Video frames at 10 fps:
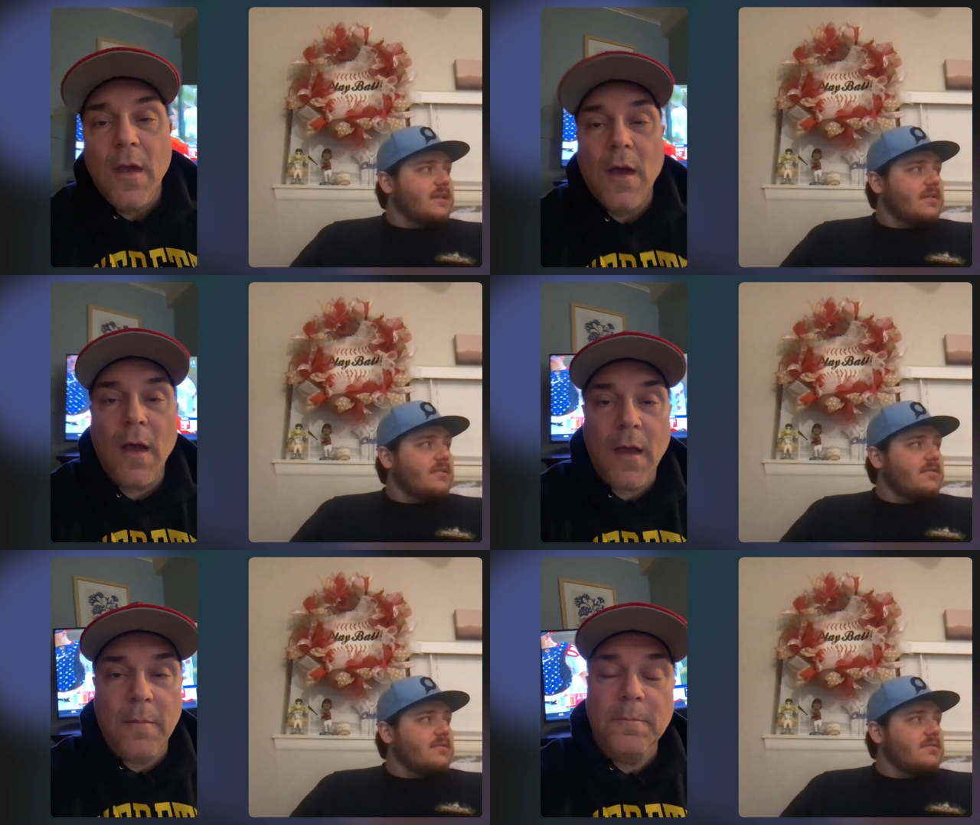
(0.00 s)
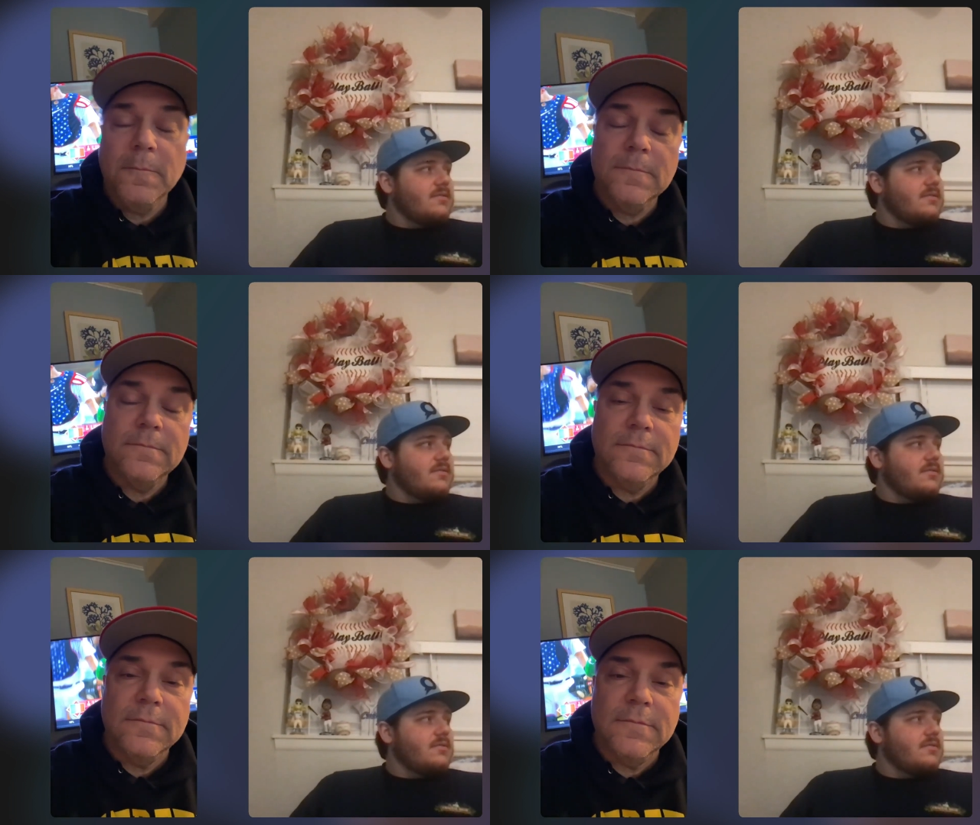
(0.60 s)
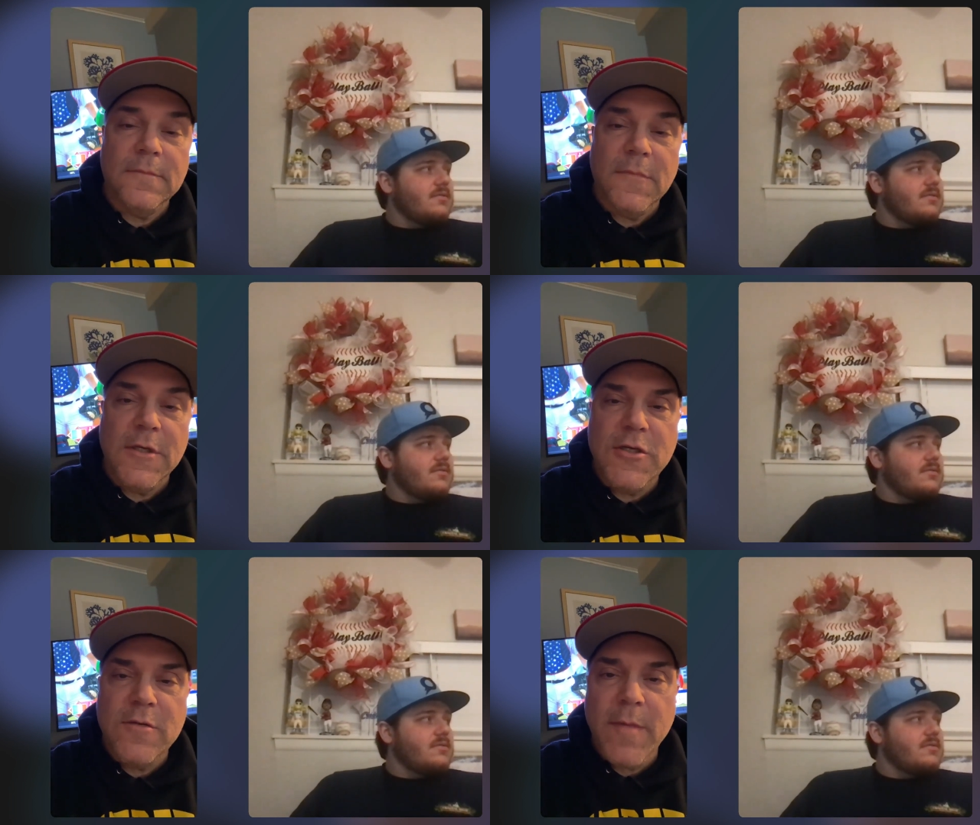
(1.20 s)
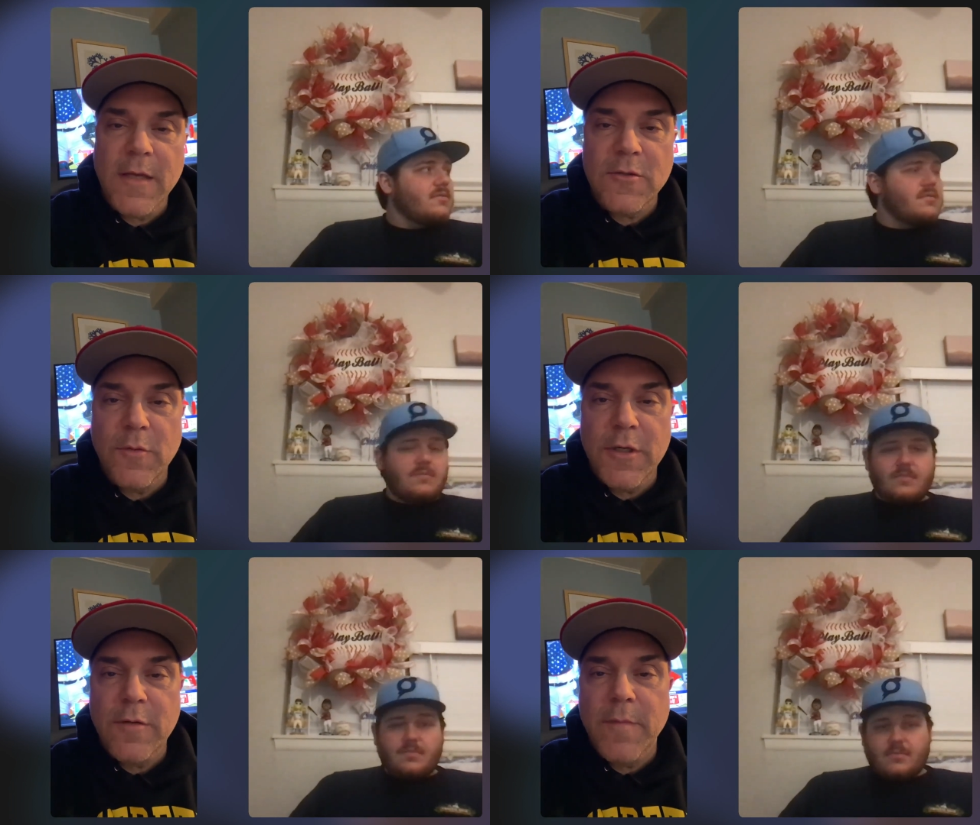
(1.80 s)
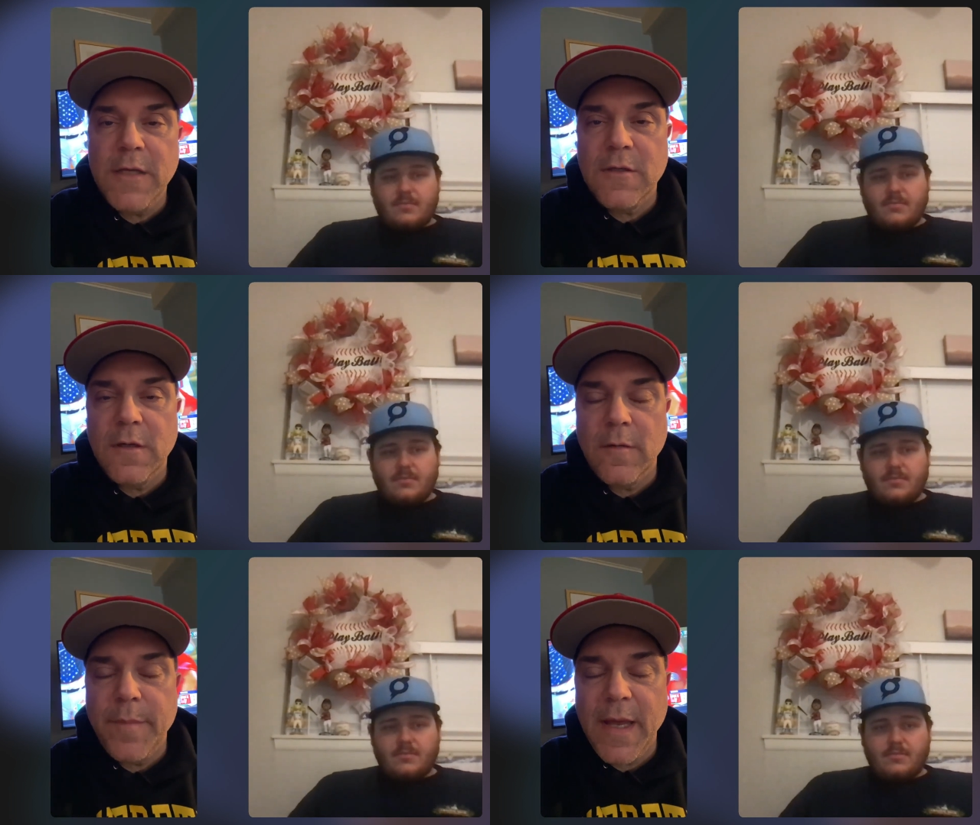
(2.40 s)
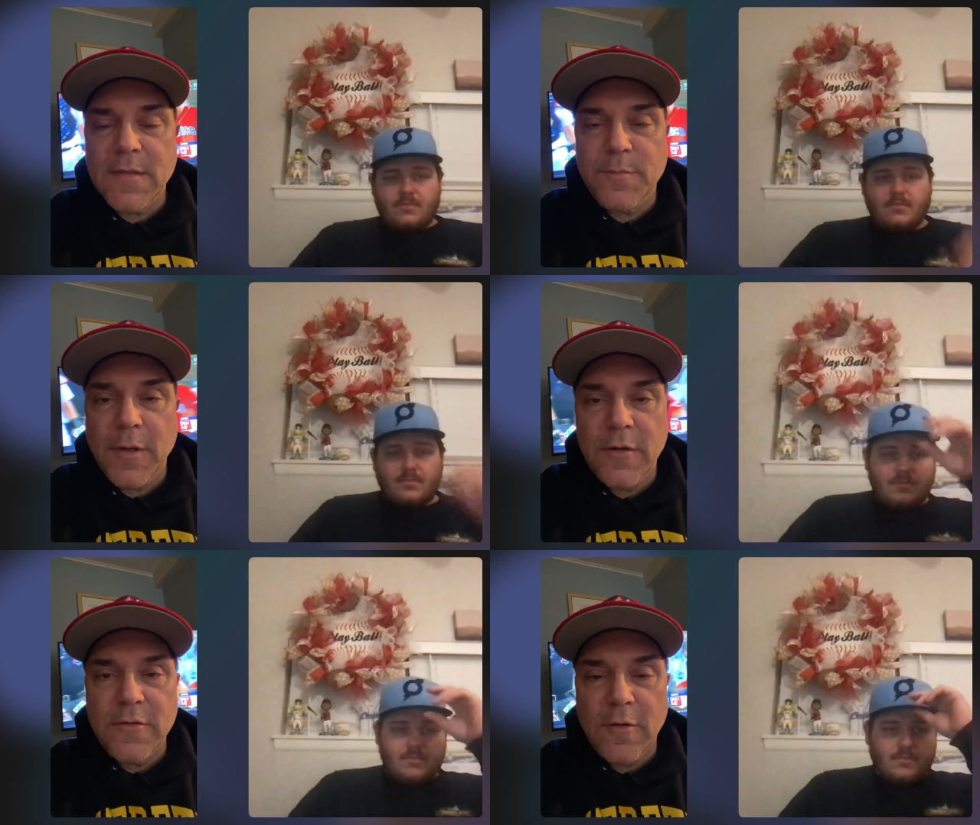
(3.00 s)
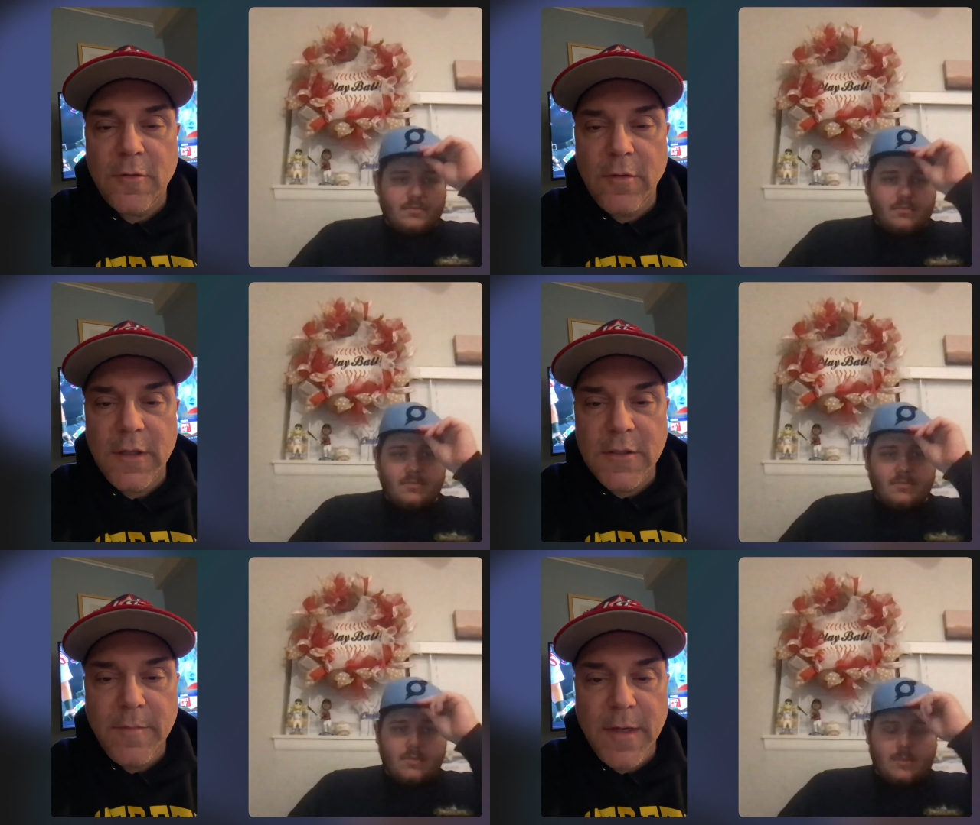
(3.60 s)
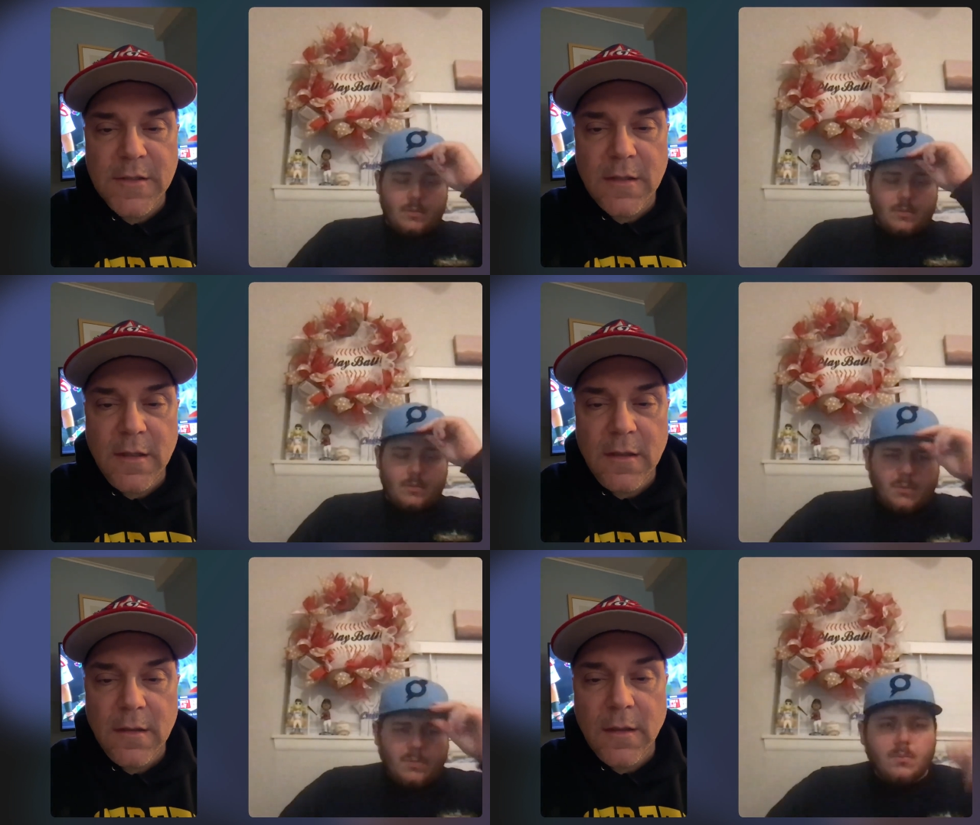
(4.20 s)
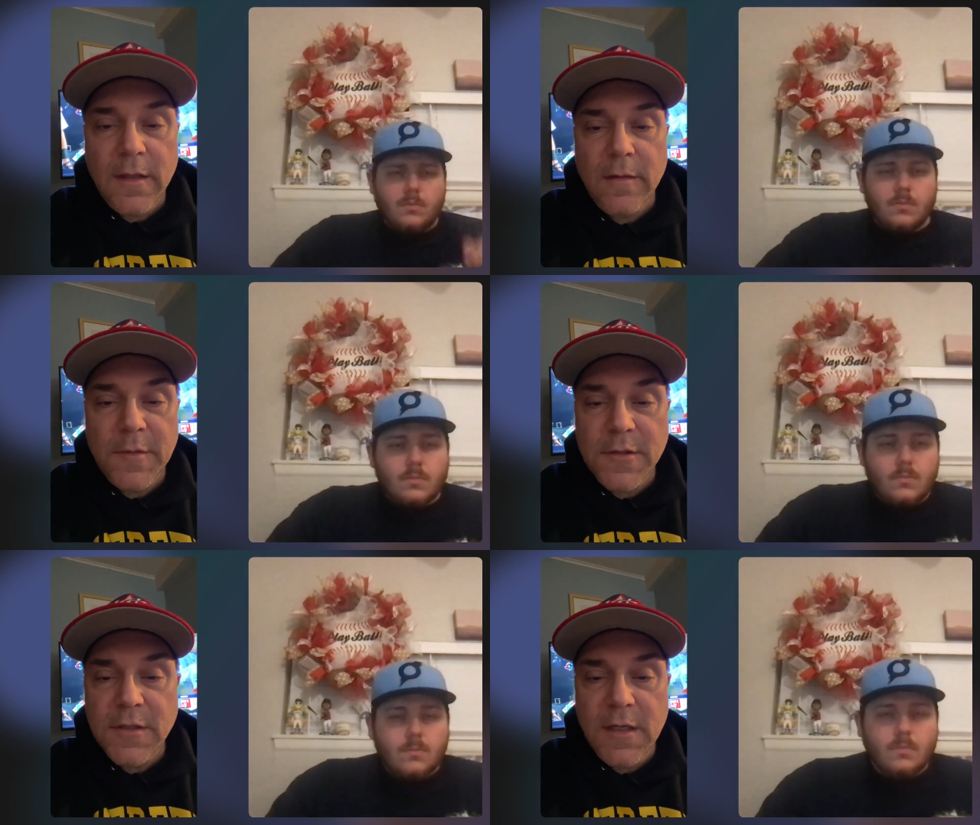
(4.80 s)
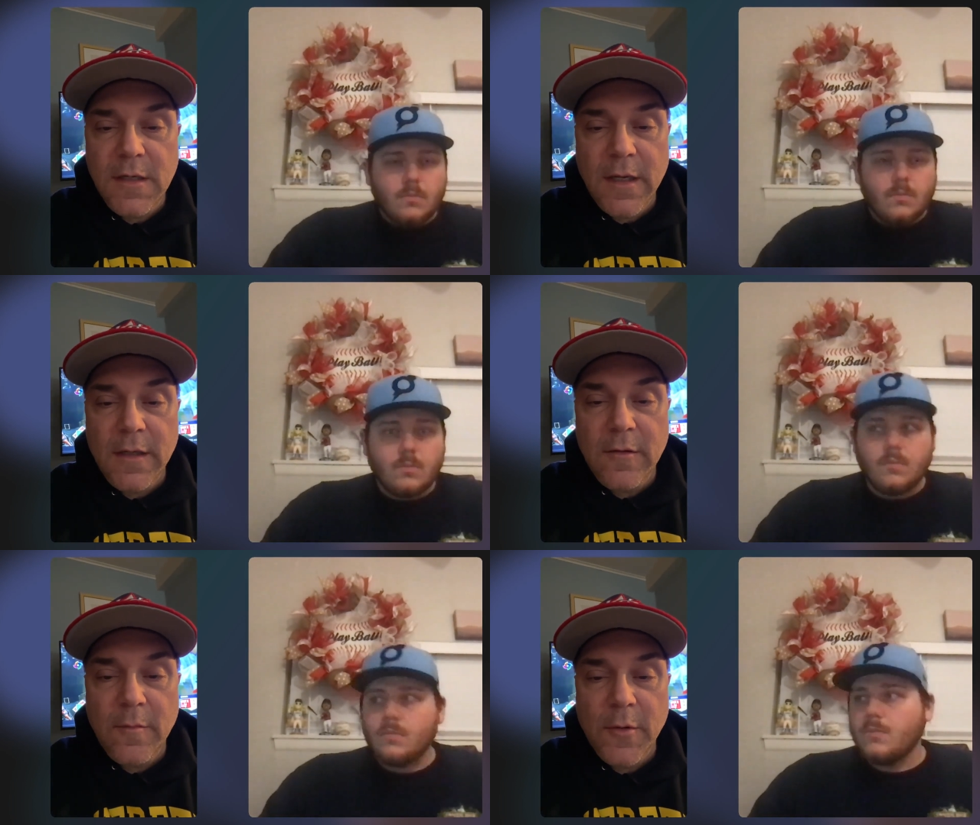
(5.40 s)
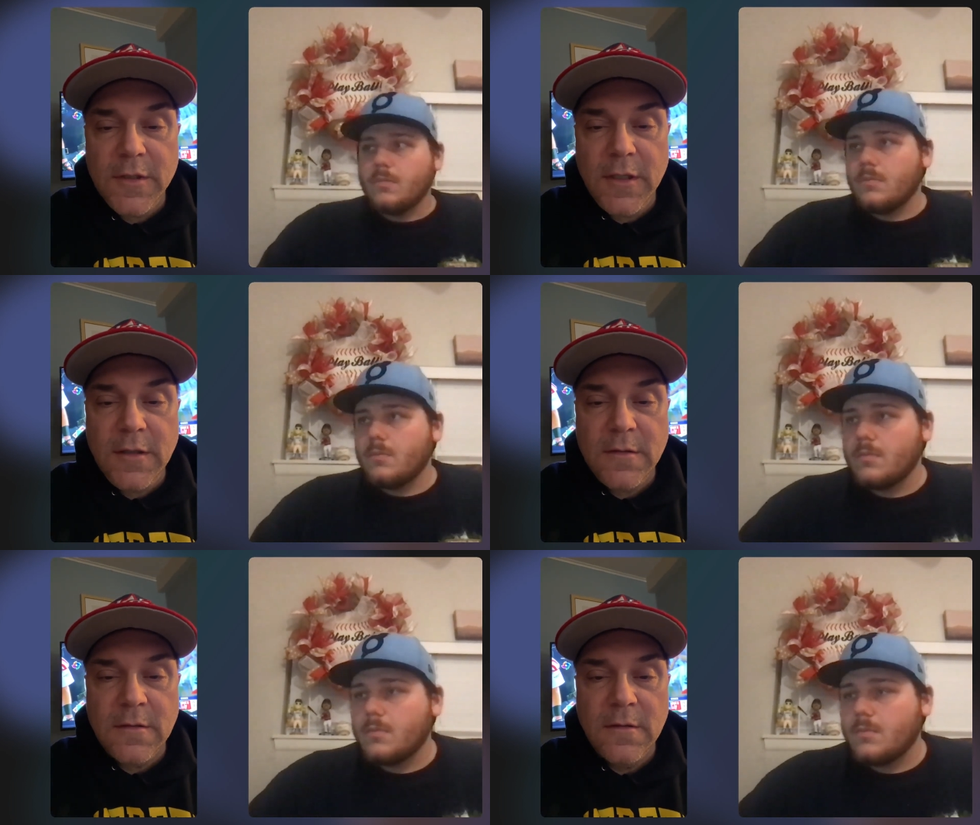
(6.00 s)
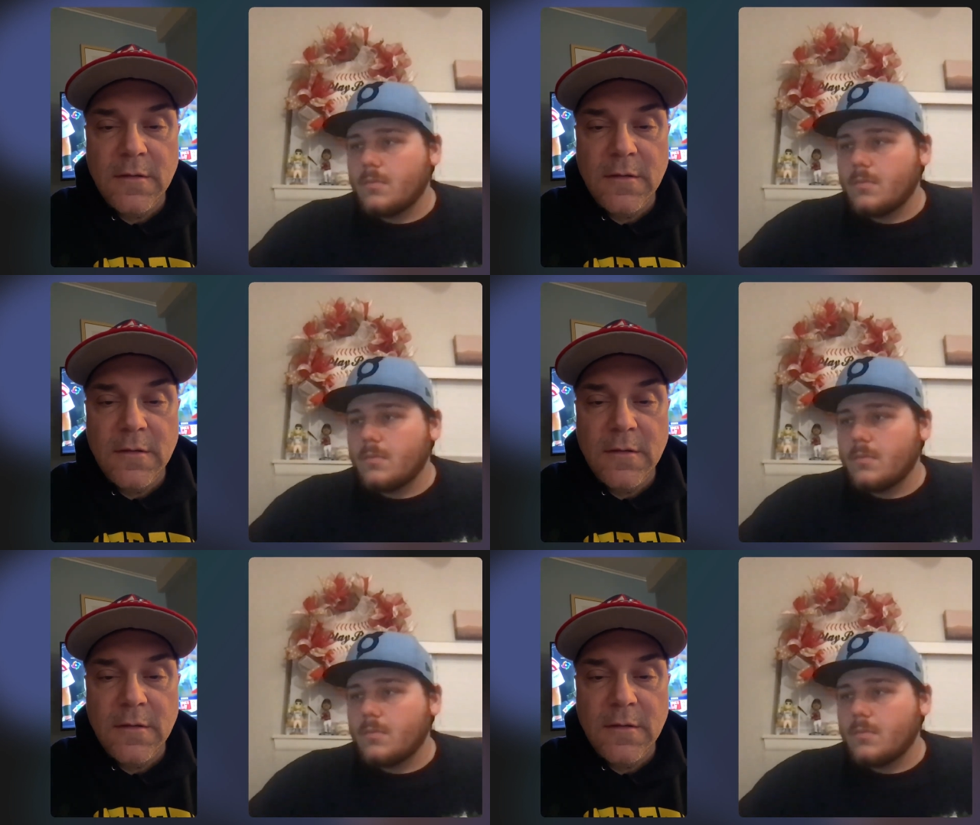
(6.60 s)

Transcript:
Speaker 1: Um, did you mention when you mentioned their past players real quick? Did you mention the hit machine Edgar Martinez?